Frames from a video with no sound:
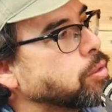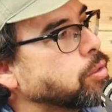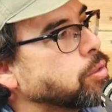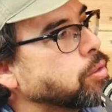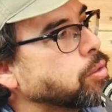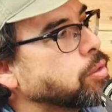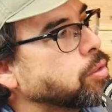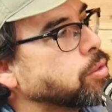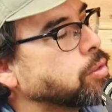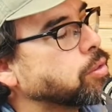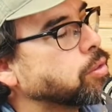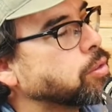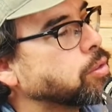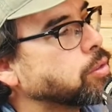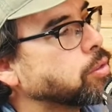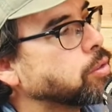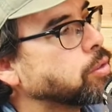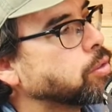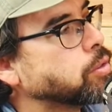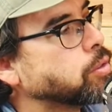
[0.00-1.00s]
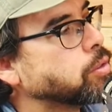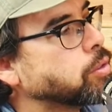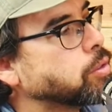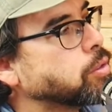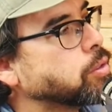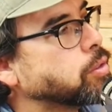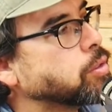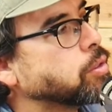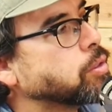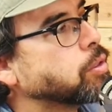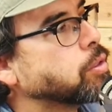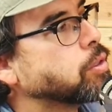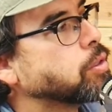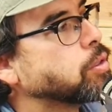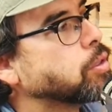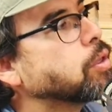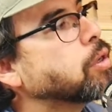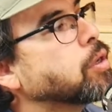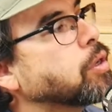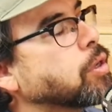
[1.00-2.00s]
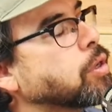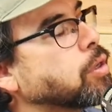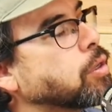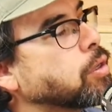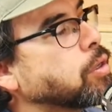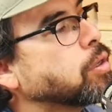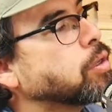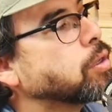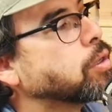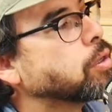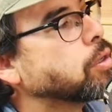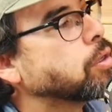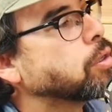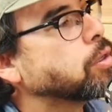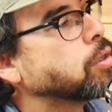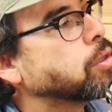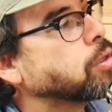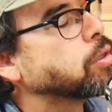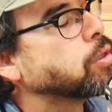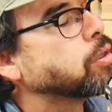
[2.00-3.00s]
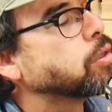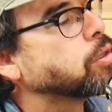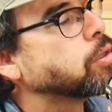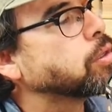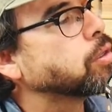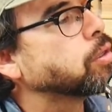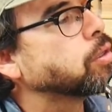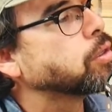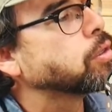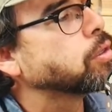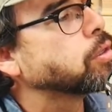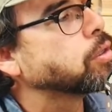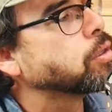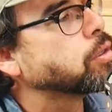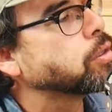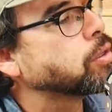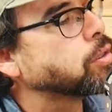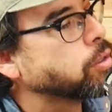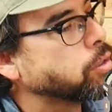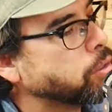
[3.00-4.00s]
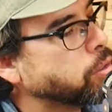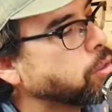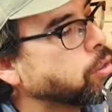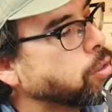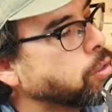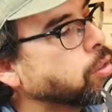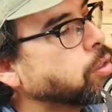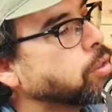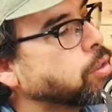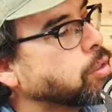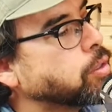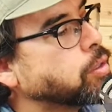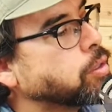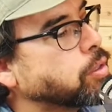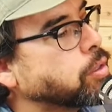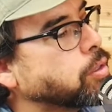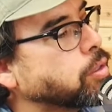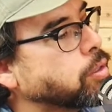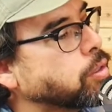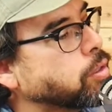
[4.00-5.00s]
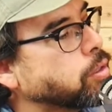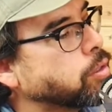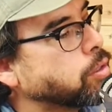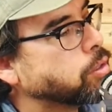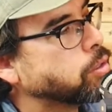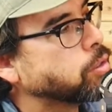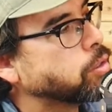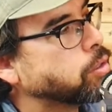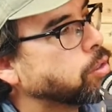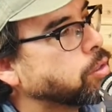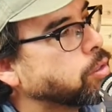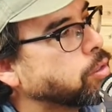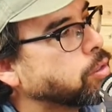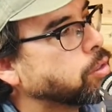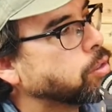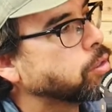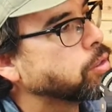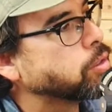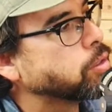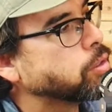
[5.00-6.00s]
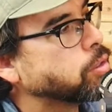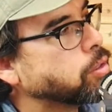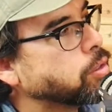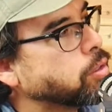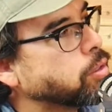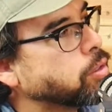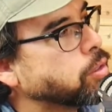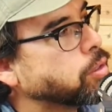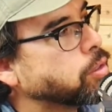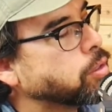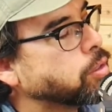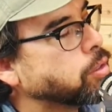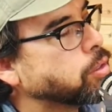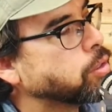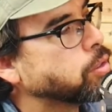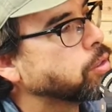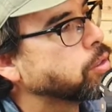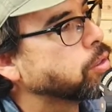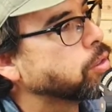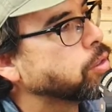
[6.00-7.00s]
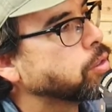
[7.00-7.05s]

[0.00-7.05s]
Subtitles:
(not speaking)